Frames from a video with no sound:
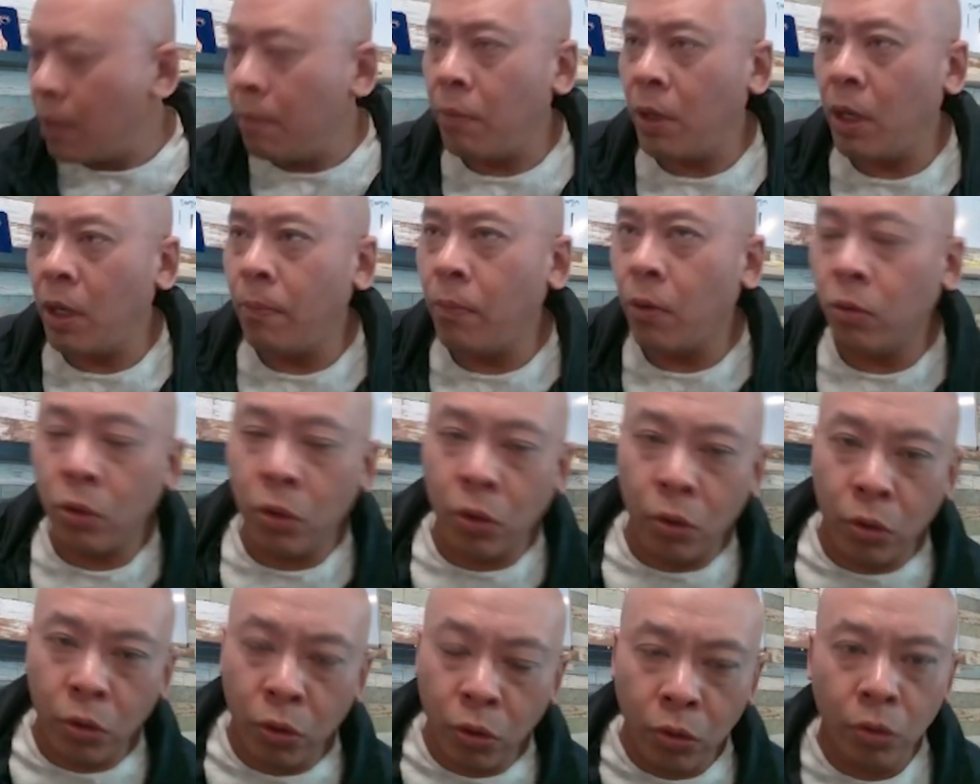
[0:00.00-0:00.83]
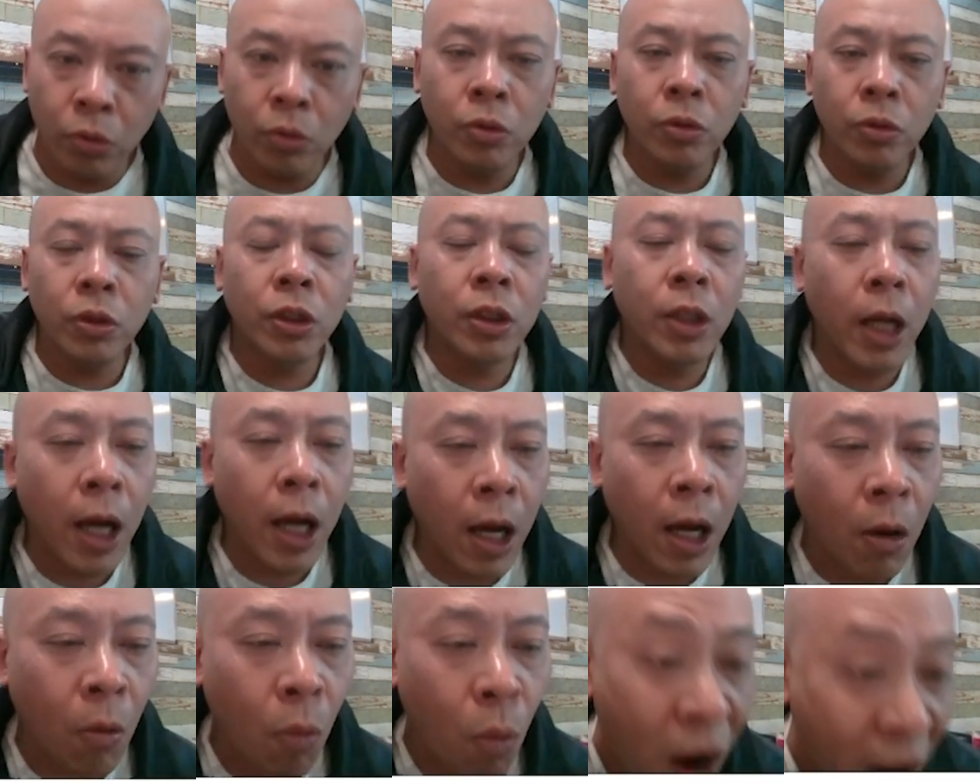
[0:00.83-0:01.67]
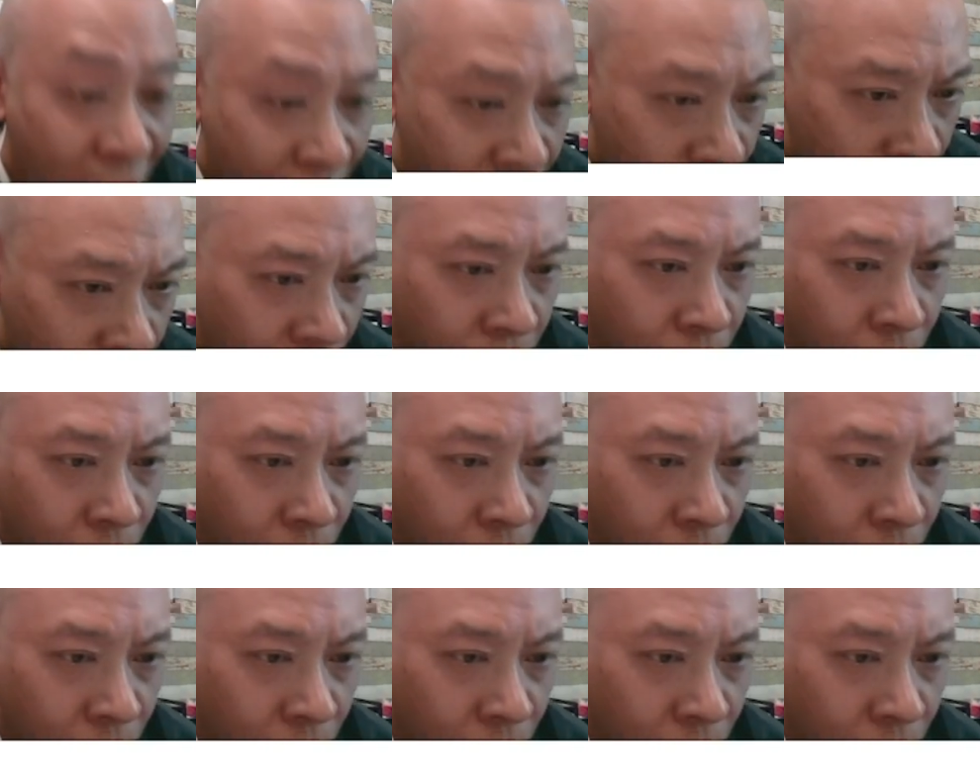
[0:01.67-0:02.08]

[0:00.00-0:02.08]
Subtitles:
people to use wireless